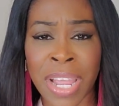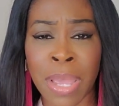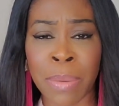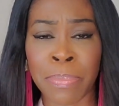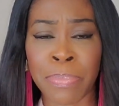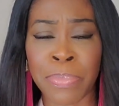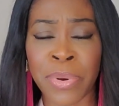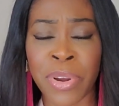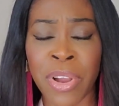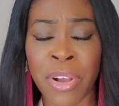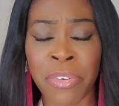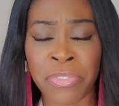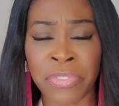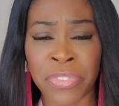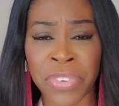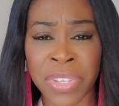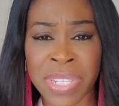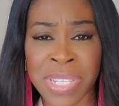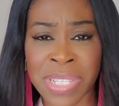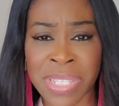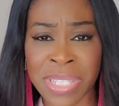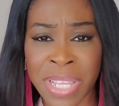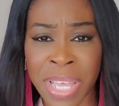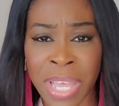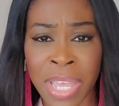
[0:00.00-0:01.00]
I
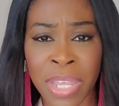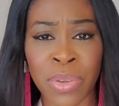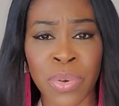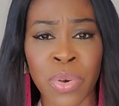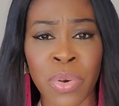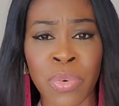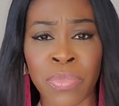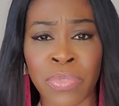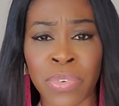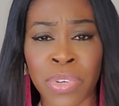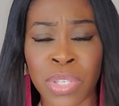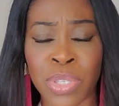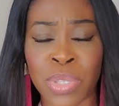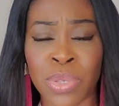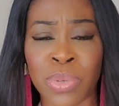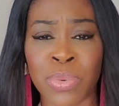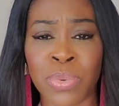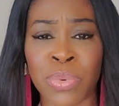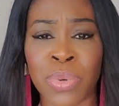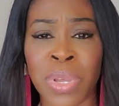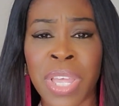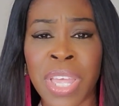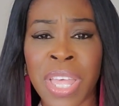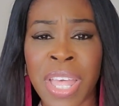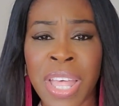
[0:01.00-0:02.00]
prophesy over
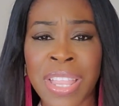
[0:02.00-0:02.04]
you